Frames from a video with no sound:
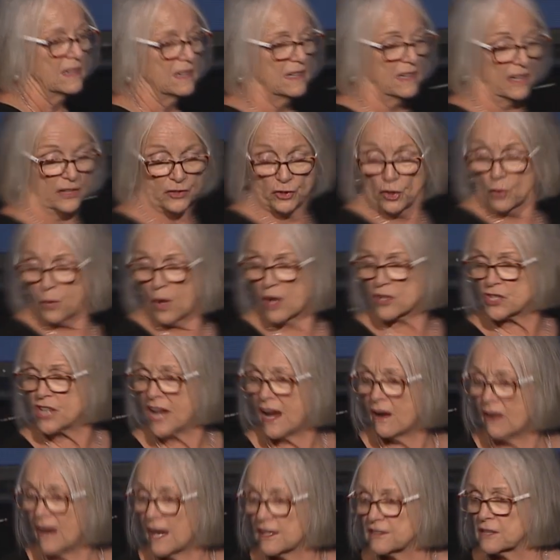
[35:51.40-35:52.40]
and you watch
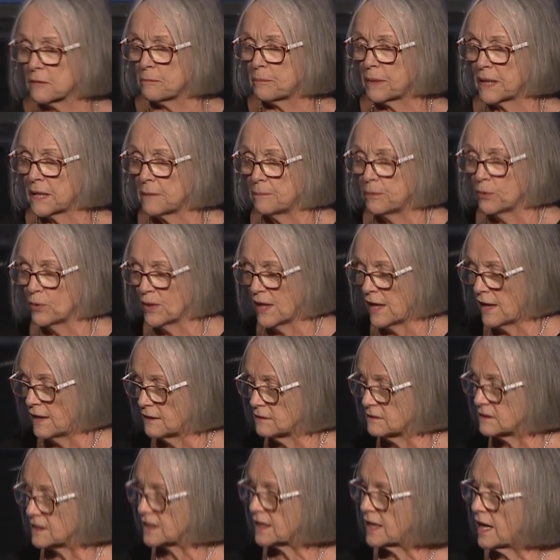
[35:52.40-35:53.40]
how other people
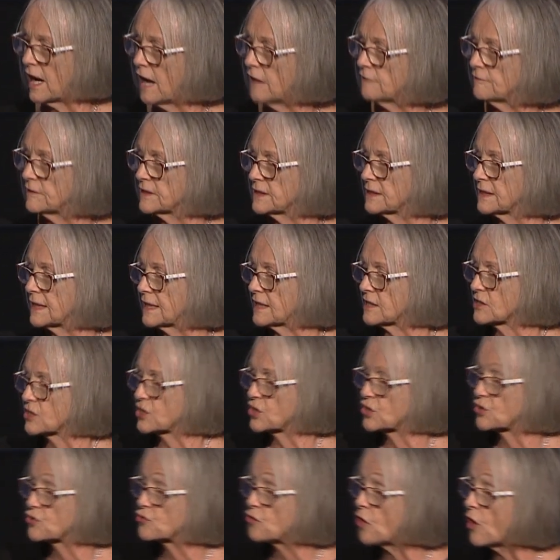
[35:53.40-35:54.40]
and the current gets
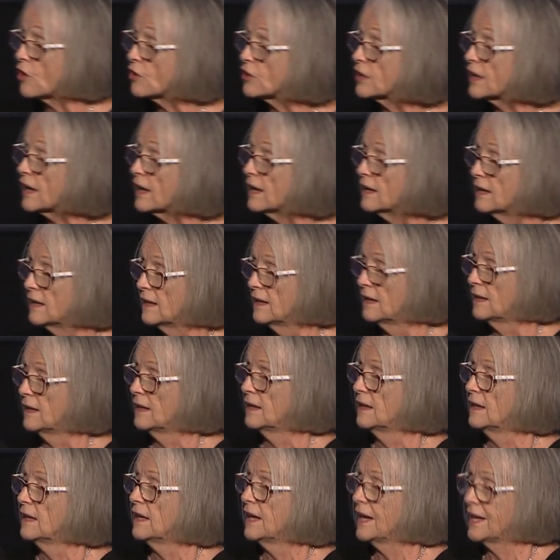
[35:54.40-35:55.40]
stronger
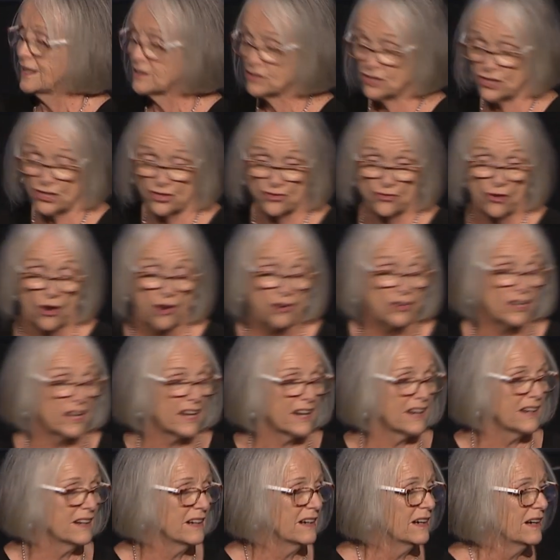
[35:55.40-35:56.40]
and stronger
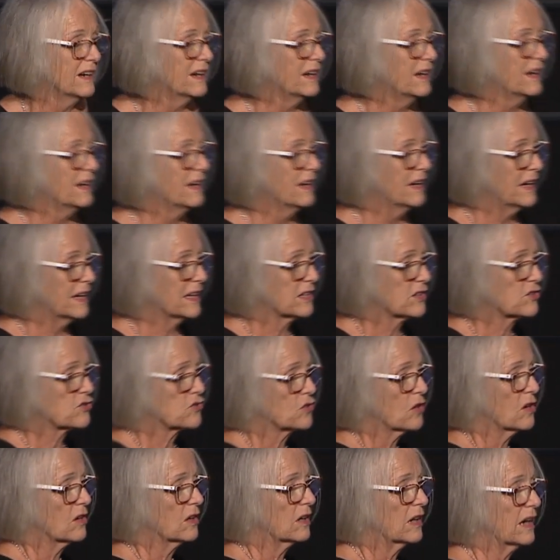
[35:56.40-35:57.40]
and
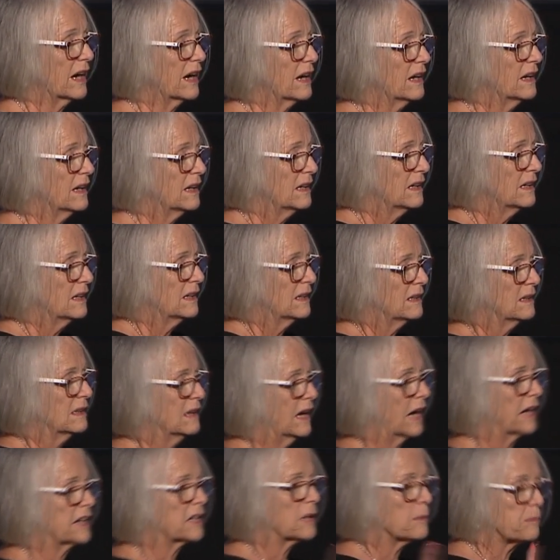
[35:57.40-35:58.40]
stronger.
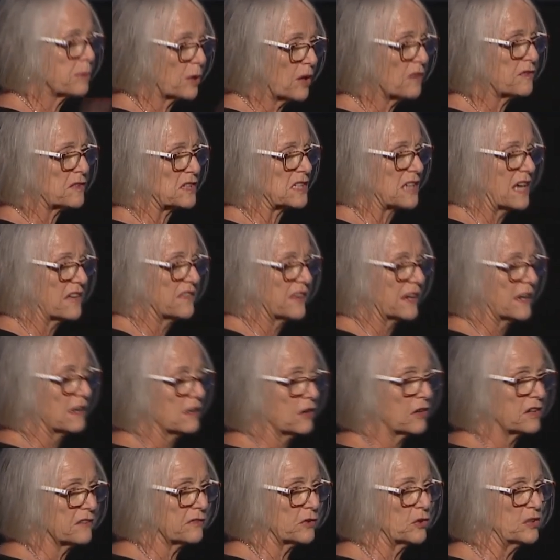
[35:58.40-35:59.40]
I'm going to prophesy that a
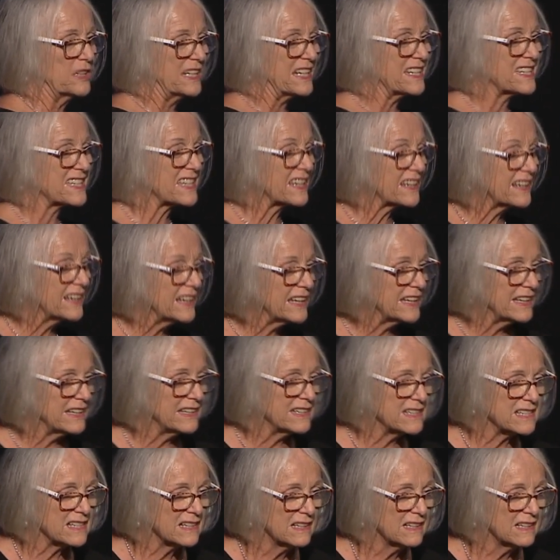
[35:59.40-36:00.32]
lot of you need to lead.